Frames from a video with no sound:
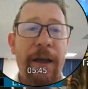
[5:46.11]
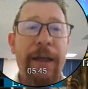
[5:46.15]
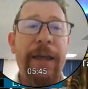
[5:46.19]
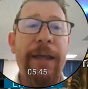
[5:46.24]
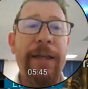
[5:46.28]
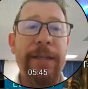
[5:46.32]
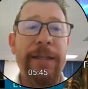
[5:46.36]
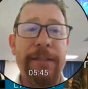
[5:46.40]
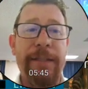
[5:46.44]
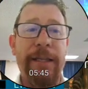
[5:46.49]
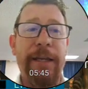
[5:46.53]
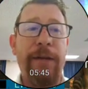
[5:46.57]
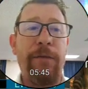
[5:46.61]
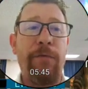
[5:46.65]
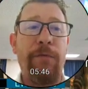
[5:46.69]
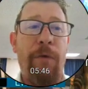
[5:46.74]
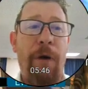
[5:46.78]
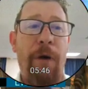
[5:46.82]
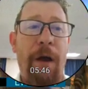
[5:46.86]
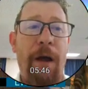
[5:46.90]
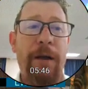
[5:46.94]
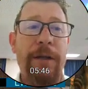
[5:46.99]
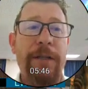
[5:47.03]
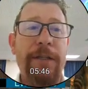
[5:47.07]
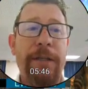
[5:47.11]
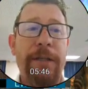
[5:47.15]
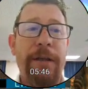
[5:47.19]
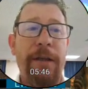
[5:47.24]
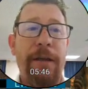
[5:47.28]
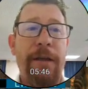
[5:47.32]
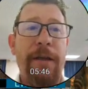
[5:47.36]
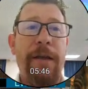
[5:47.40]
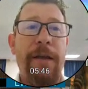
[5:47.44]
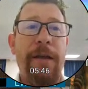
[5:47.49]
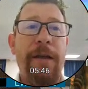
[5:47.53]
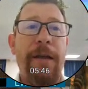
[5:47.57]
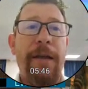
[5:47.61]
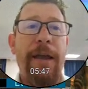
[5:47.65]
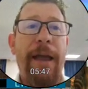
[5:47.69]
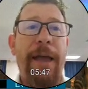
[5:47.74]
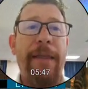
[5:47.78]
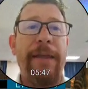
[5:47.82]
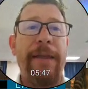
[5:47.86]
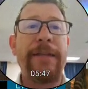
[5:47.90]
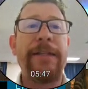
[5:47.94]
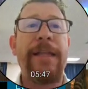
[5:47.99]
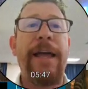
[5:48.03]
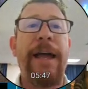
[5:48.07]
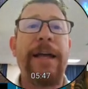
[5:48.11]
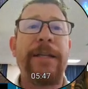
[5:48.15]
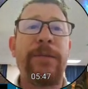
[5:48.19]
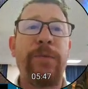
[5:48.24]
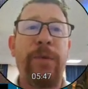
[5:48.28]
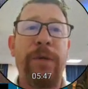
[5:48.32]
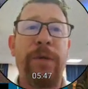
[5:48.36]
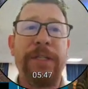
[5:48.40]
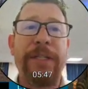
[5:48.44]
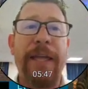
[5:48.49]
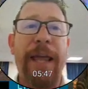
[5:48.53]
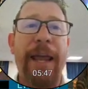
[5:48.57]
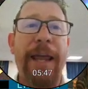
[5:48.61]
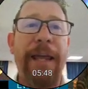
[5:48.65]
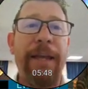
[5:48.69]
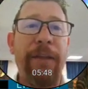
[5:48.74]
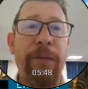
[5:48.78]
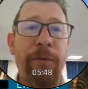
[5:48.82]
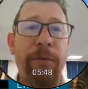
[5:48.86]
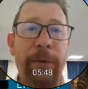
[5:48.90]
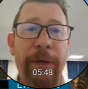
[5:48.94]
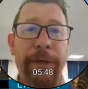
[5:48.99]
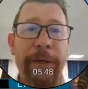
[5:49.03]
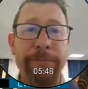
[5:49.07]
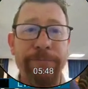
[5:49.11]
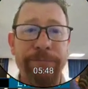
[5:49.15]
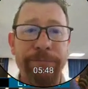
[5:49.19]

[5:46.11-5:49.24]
This thing rocks. And his last one is A3.